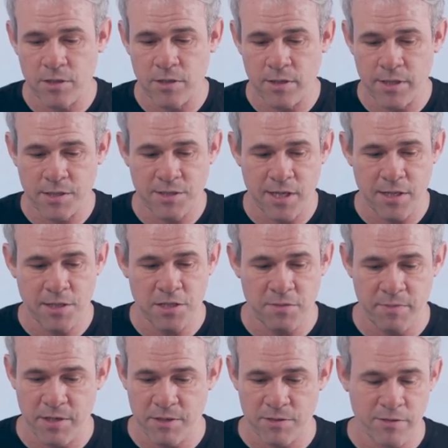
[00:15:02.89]
You know, they say these
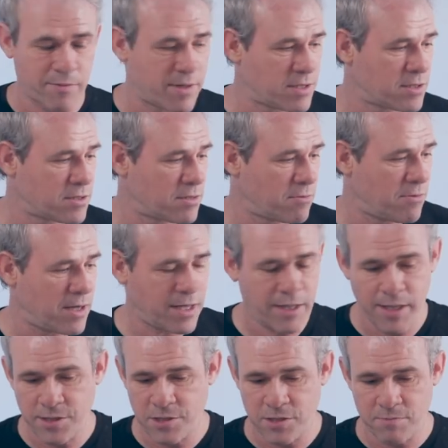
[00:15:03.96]
speakers are amazing, so why
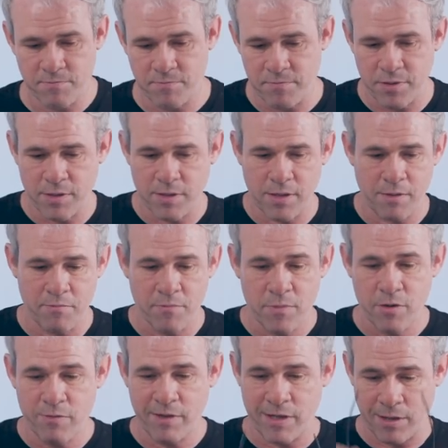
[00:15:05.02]
don't I just put a
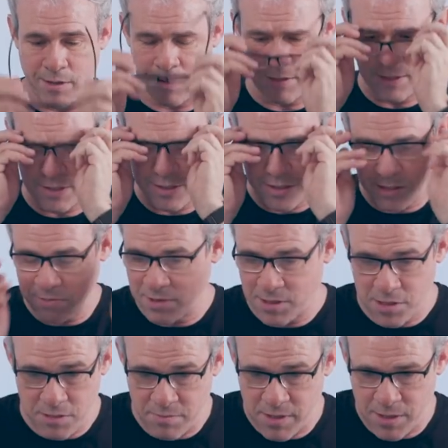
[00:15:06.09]
movie on and see what
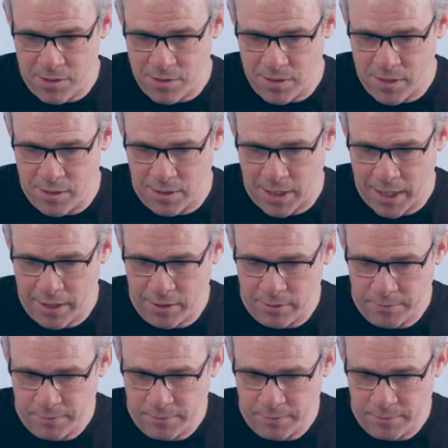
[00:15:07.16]
these speakers sound like?